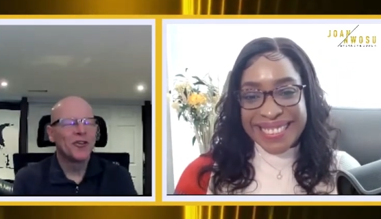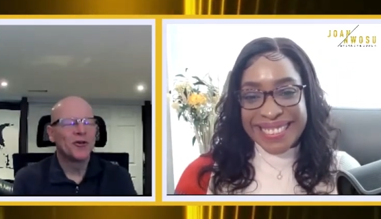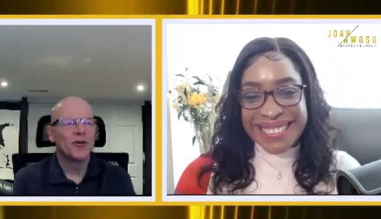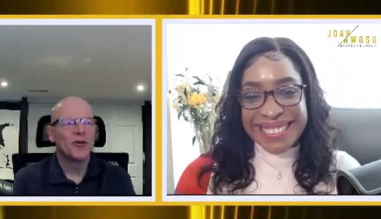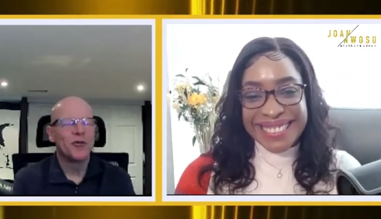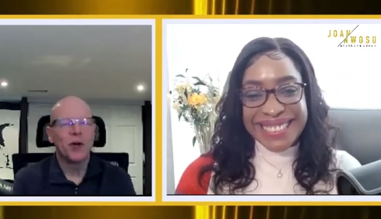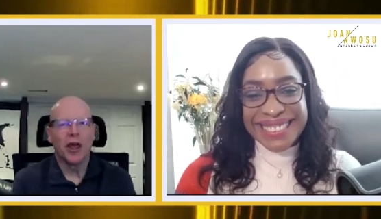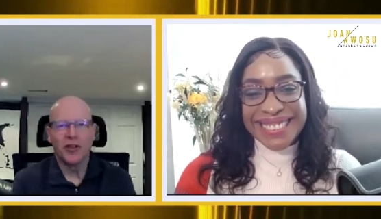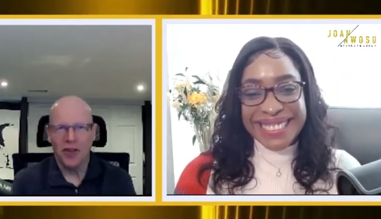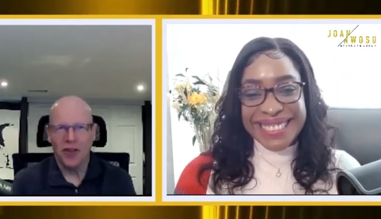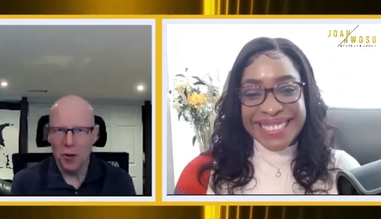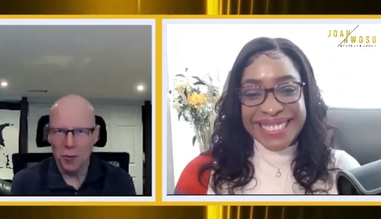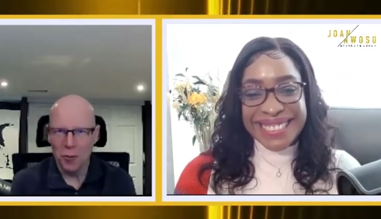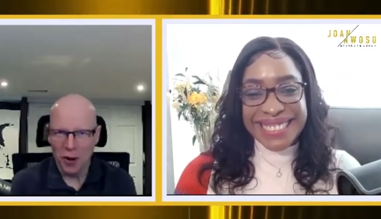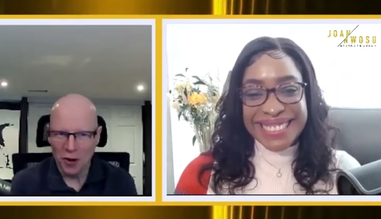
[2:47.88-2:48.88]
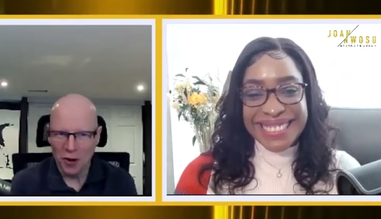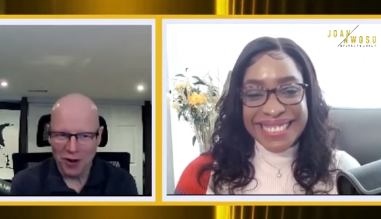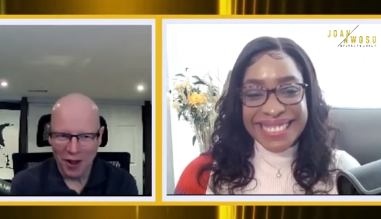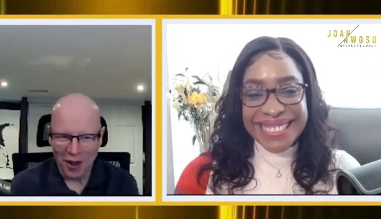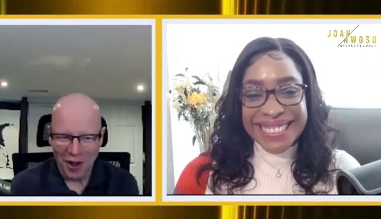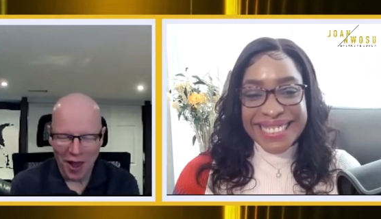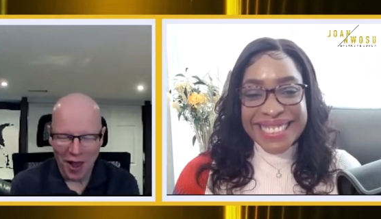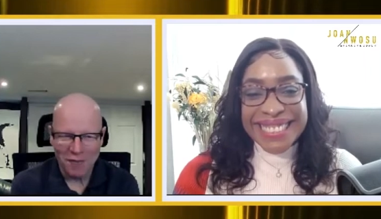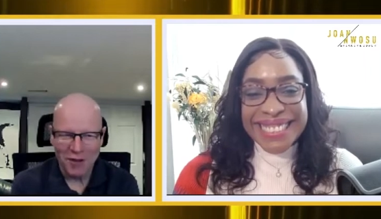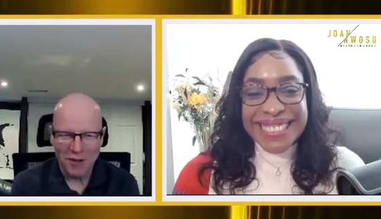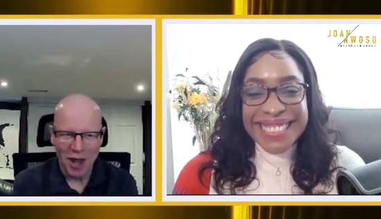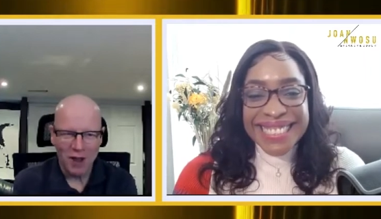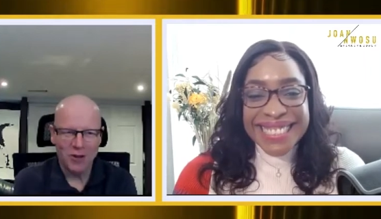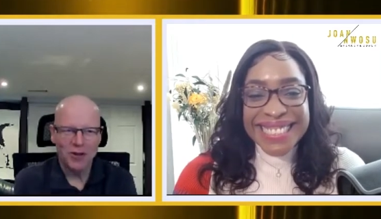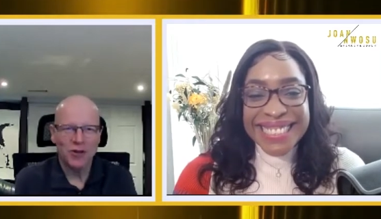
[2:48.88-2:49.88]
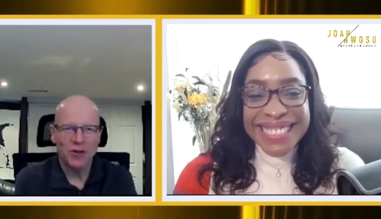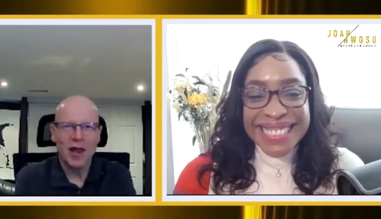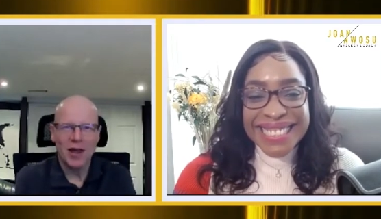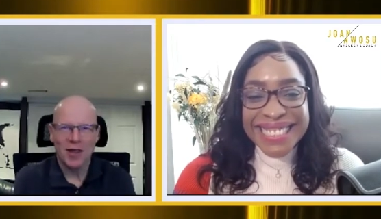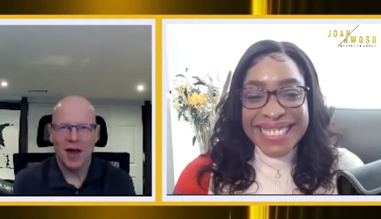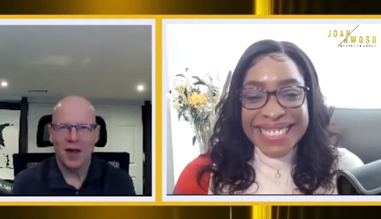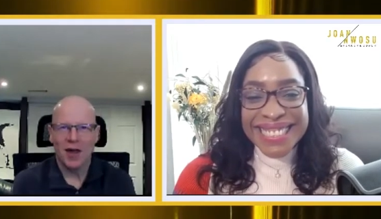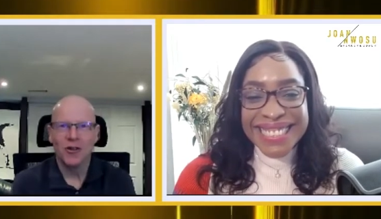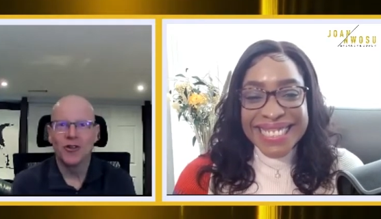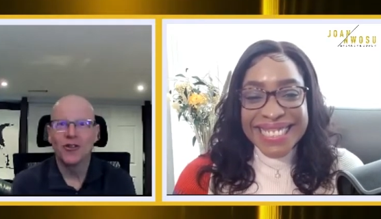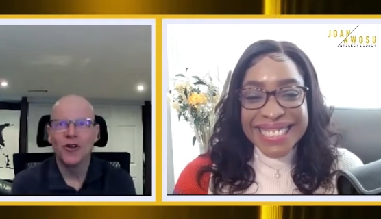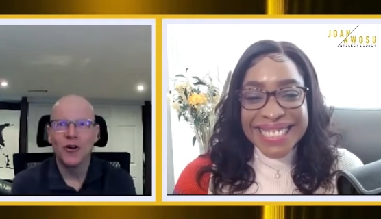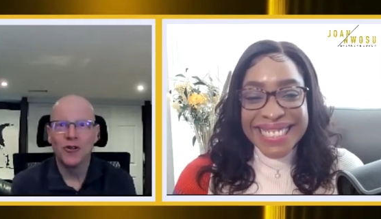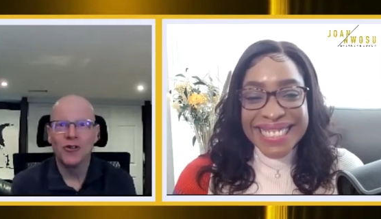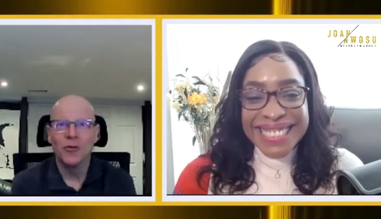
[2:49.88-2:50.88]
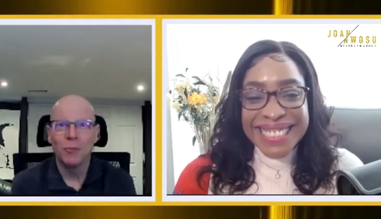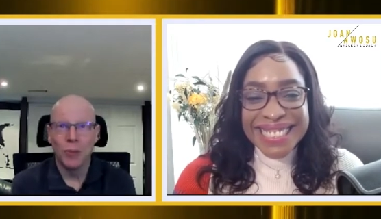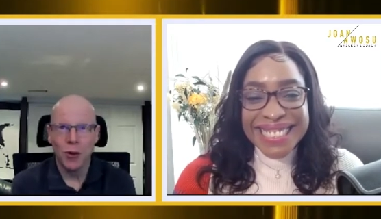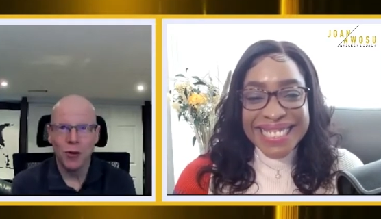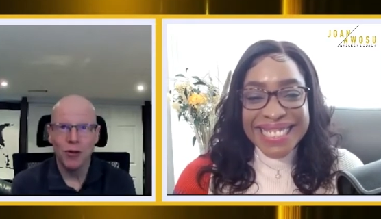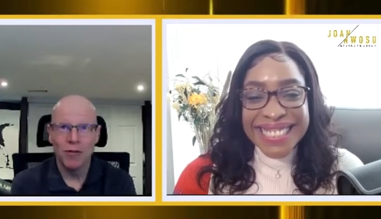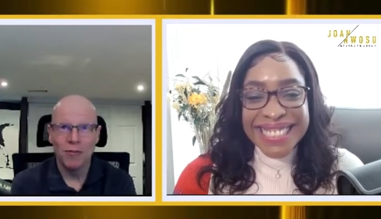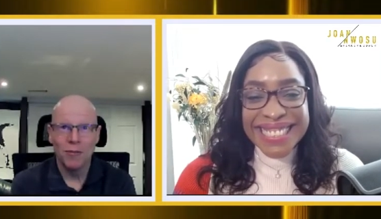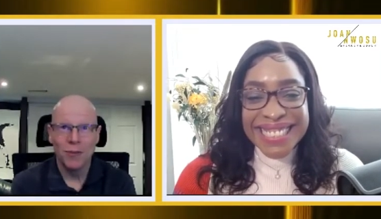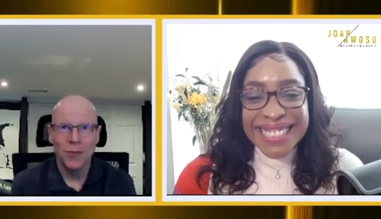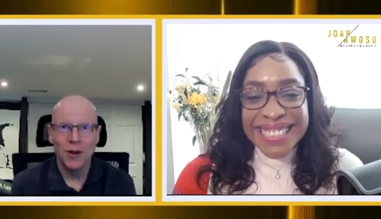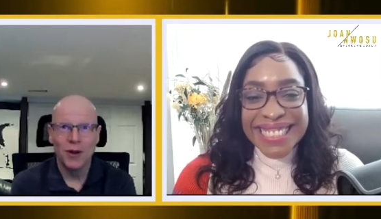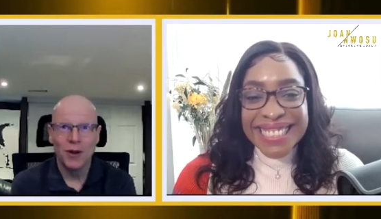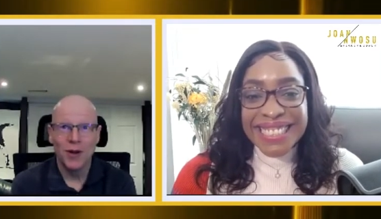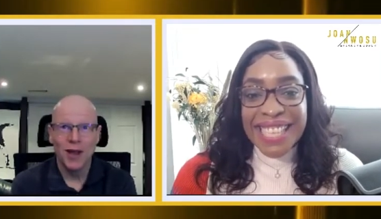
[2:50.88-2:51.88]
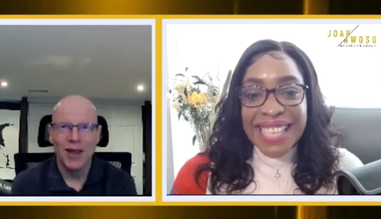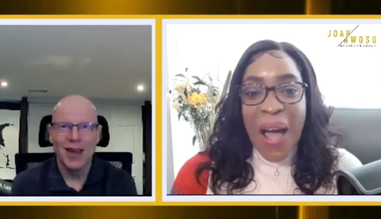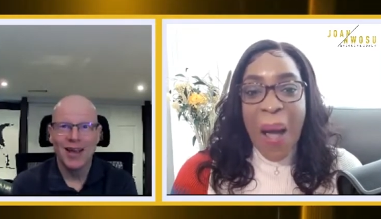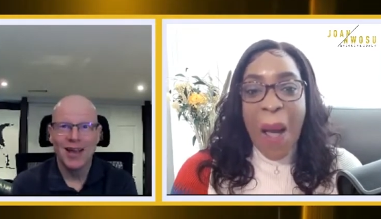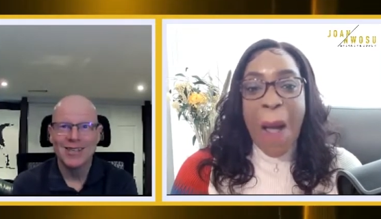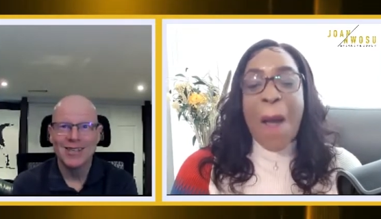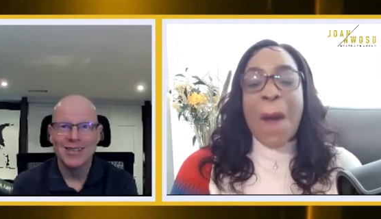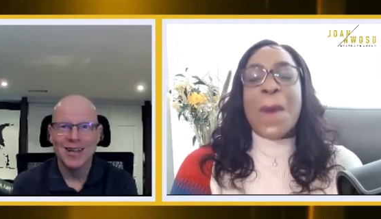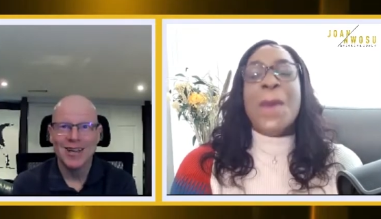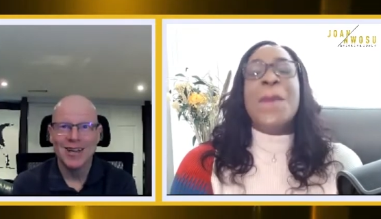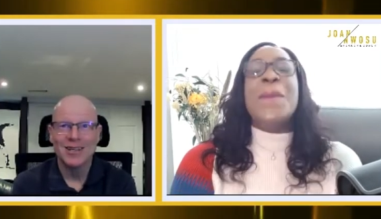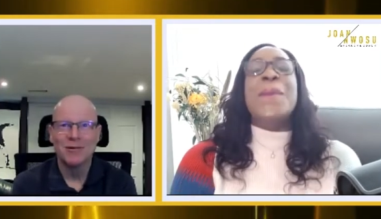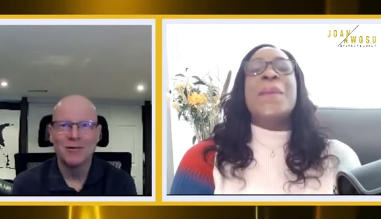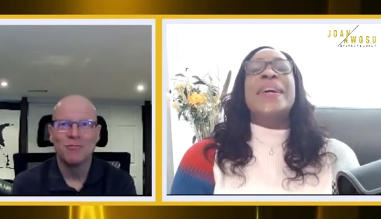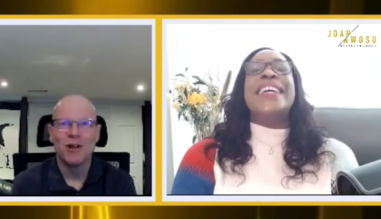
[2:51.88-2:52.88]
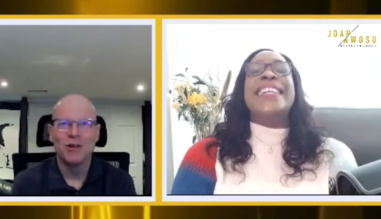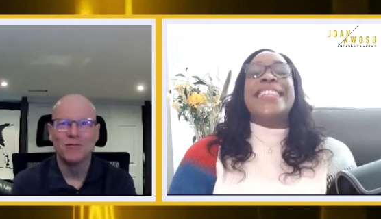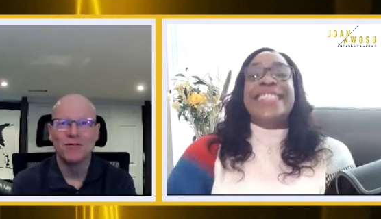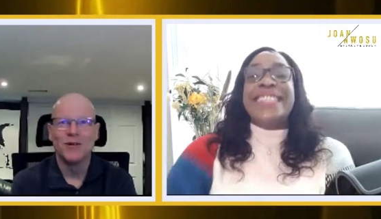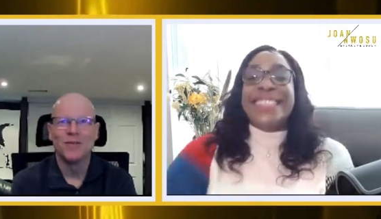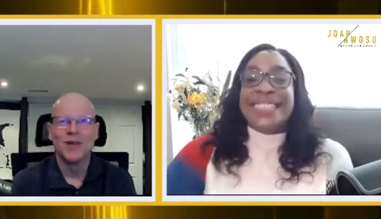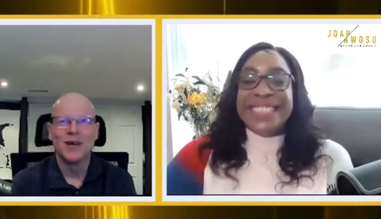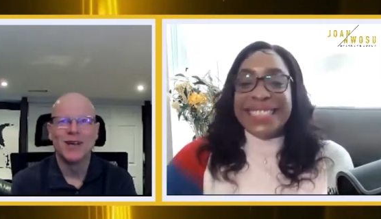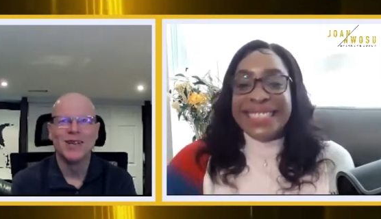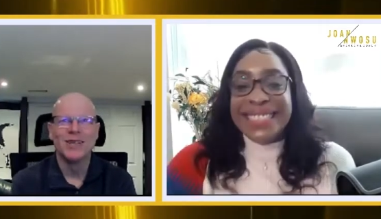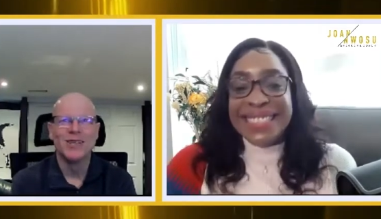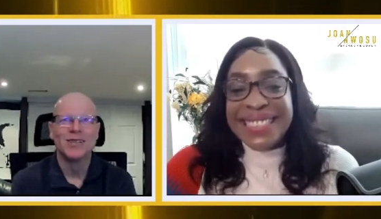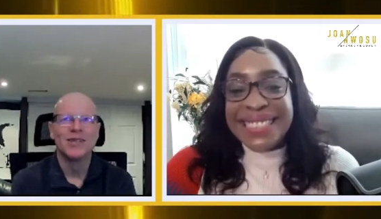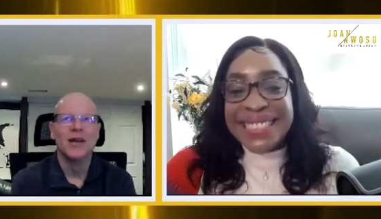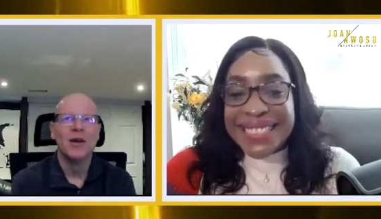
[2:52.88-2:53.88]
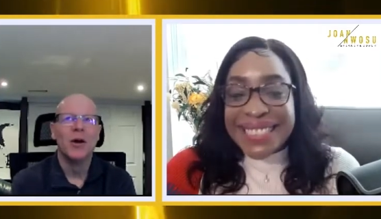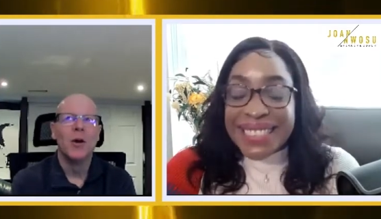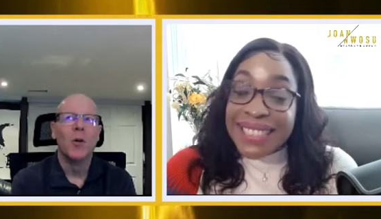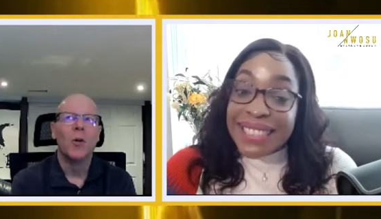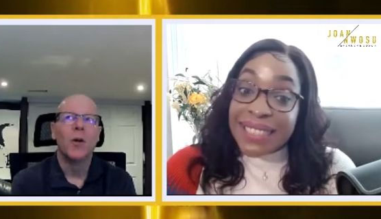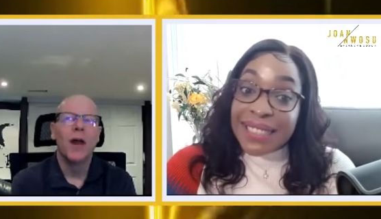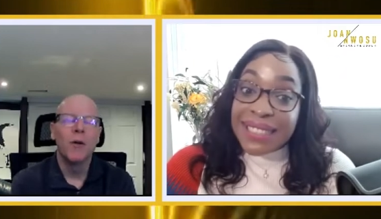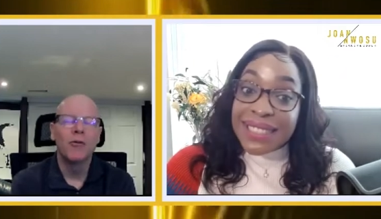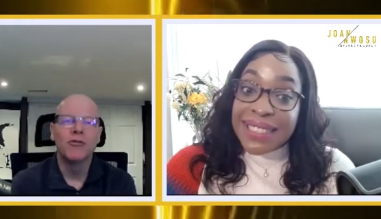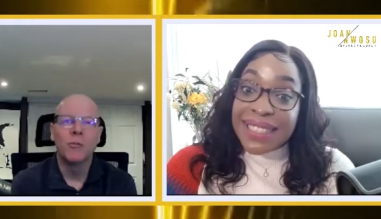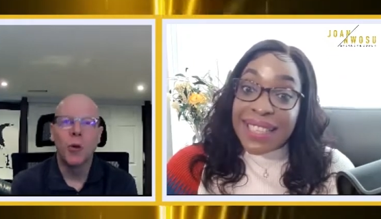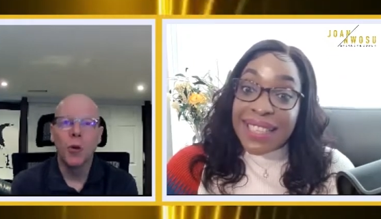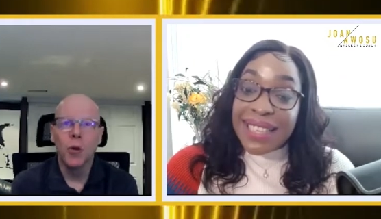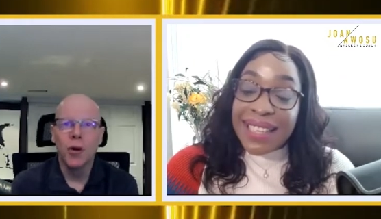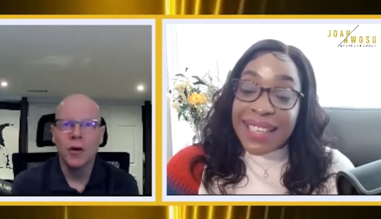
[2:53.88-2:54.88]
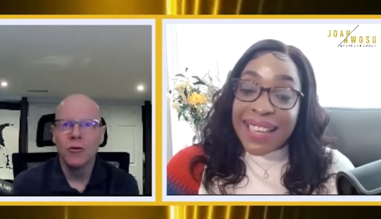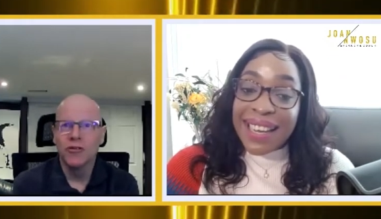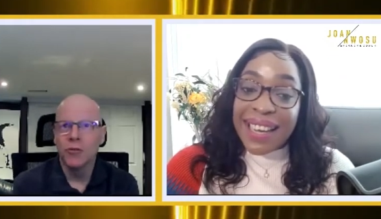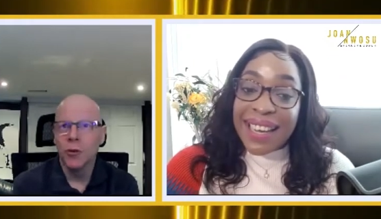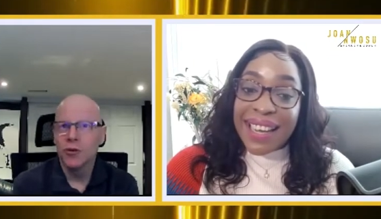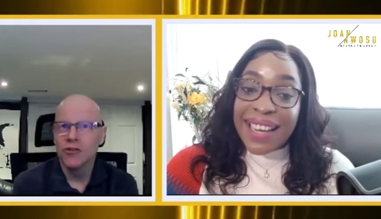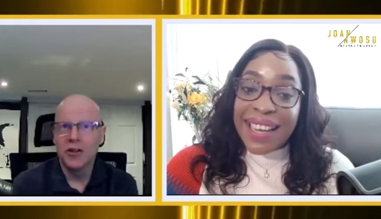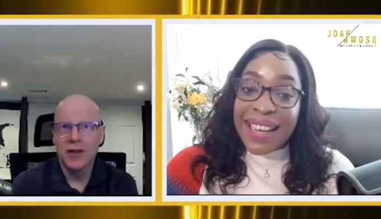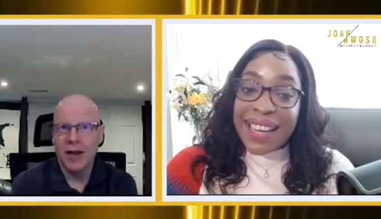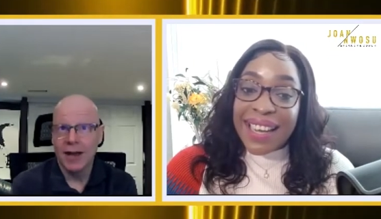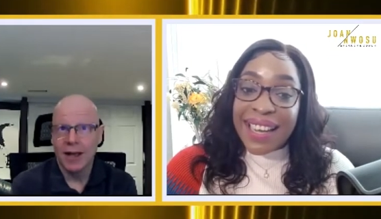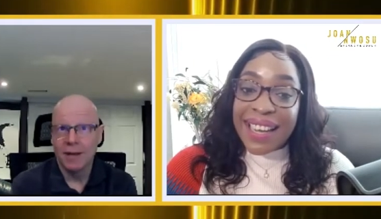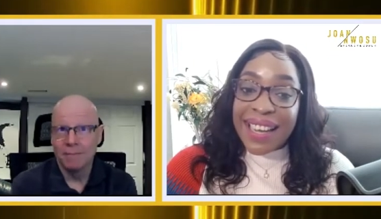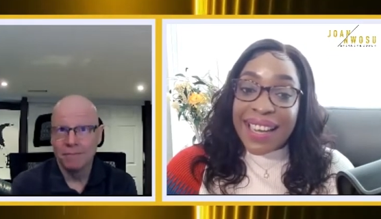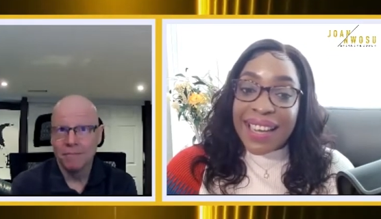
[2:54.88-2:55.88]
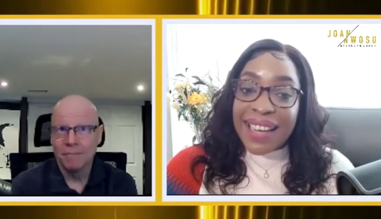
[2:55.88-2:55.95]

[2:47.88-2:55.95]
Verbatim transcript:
Speaker 1: so it's it's kind of weird to have an answer like that that starts at birth, but in my case, it's actually relevant because when I was born, I was supposed to die.